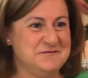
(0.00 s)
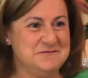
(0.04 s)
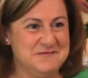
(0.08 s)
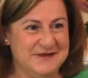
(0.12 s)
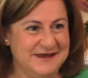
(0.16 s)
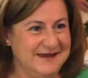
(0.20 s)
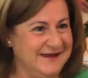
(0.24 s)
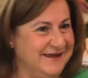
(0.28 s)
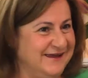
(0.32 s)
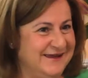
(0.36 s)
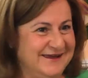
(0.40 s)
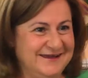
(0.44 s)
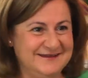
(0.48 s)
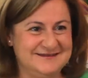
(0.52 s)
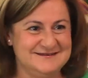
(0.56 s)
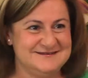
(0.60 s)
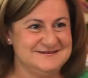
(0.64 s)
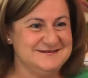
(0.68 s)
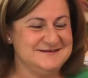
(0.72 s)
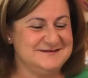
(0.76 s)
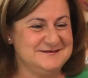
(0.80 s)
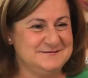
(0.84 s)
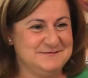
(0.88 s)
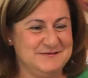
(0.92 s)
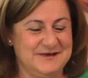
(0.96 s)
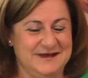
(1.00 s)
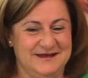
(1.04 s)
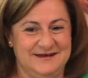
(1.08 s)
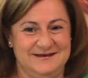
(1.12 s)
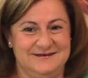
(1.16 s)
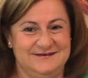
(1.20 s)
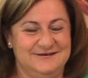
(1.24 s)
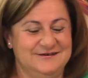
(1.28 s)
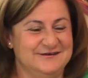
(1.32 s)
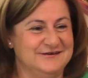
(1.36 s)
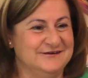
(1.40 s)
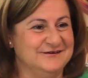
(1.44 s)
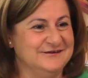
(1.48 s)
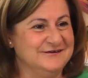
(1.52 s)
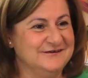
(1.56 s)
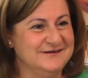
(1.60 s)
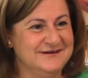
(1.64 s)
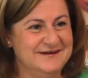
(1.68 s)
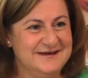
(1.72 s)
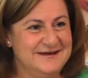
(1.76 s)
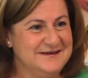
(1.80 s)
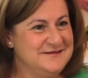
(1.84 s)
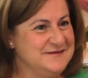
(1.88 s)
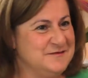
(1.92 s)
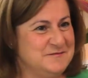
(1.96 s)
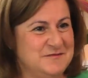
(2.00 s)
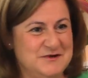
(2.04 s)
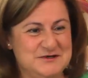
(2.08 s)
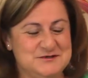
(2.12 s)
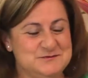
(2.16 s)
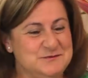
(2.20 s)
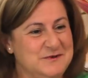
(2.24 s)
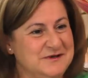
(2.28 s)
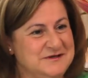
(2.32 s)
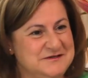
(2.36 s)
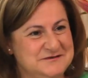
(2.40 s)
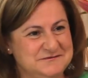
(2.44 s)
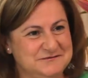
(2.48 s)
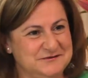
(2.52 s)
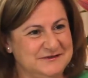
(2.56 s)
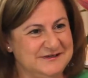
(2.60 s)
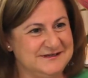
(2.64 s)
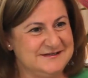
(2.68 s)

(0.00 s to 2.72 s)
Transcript: me, it's just been, you know, the most wonderful